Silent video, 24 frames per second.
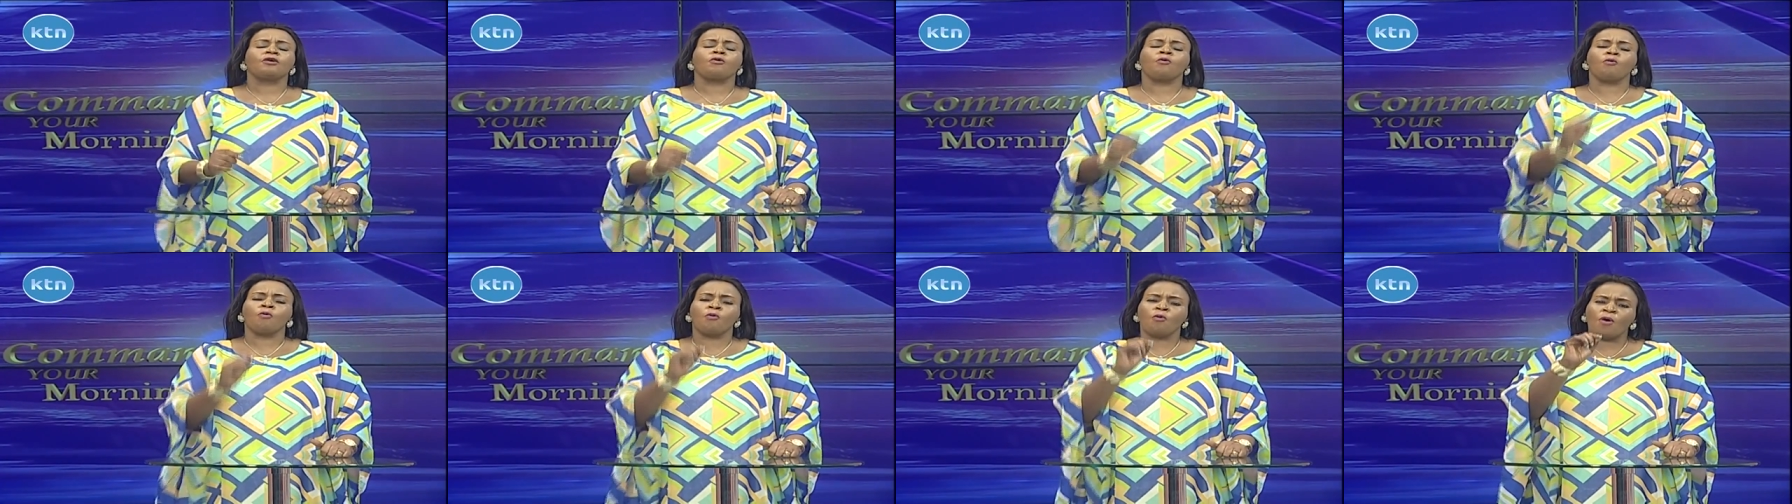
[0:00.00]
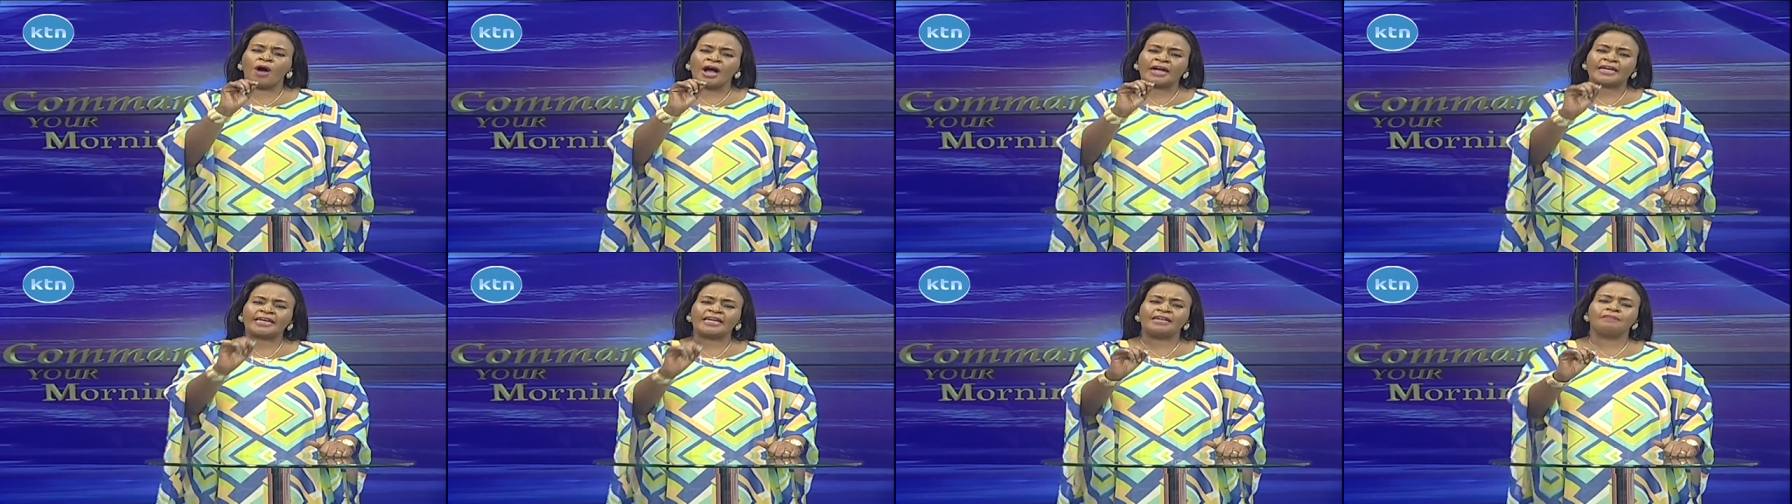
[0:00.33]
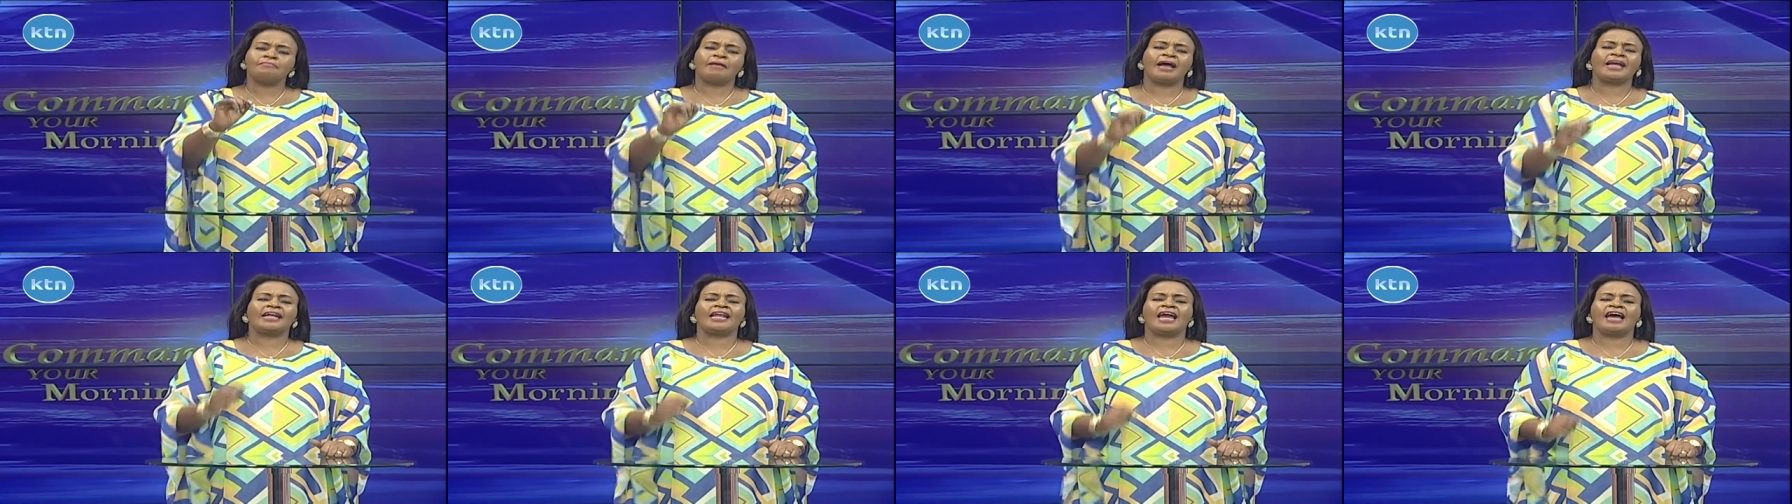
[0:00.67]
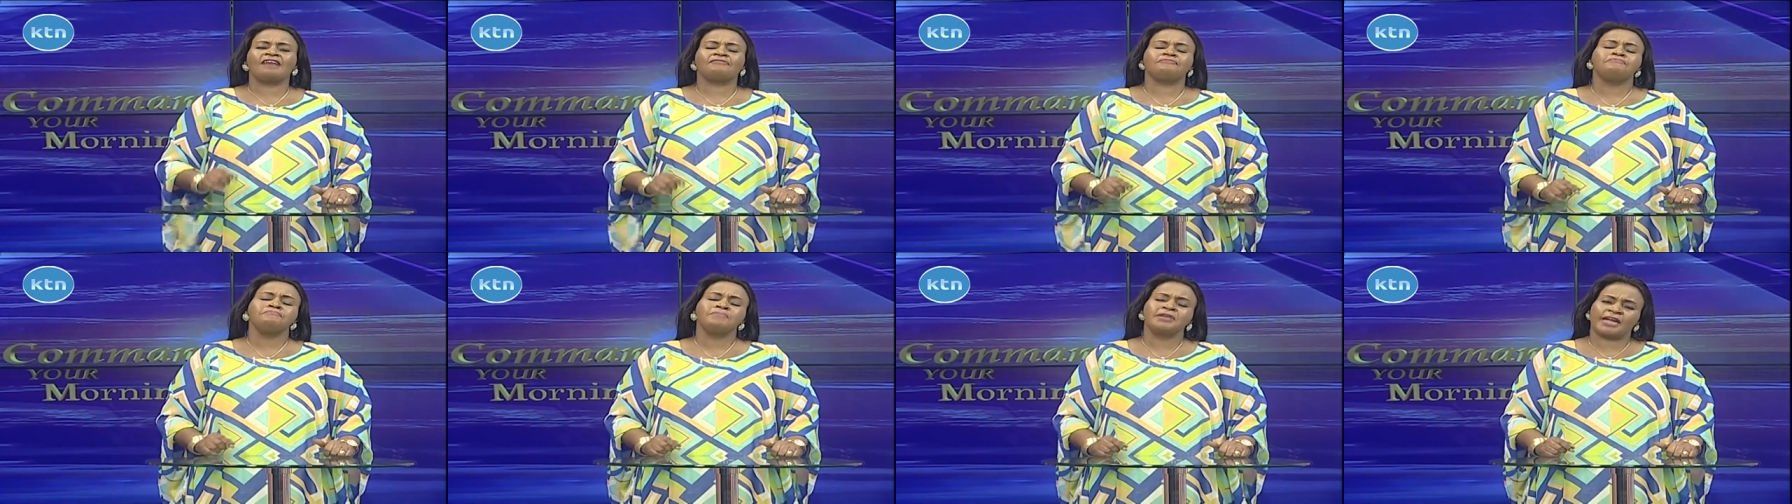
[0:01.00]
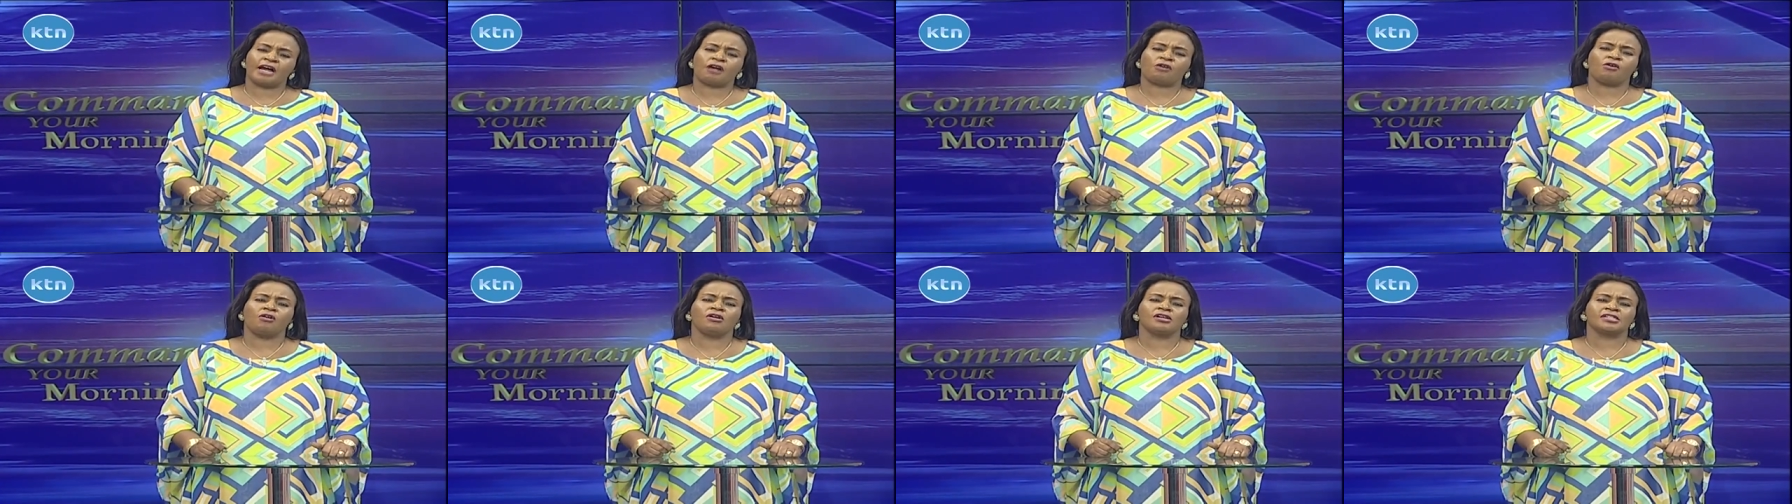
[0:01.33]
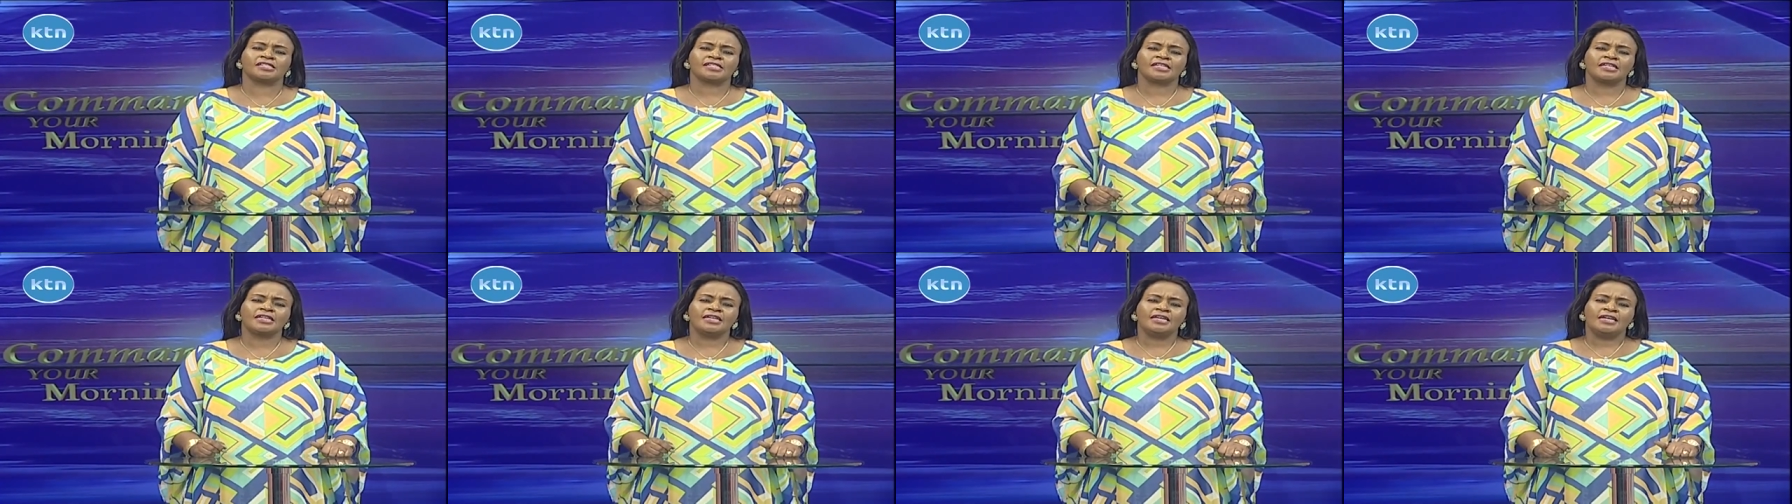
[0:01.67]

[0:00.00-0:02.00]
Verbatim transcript: work in my life miracles.